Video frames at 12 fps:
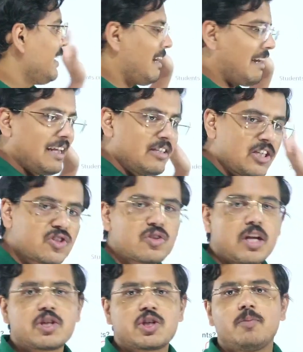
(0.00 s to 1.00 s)

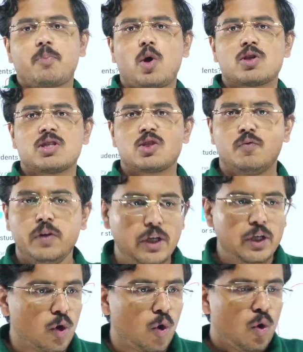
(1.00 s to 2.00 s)
registration process
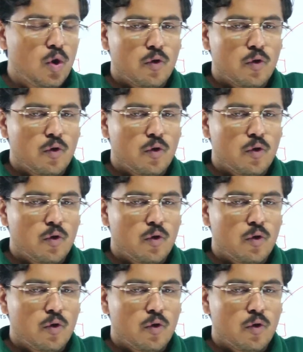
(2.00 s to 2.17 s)
video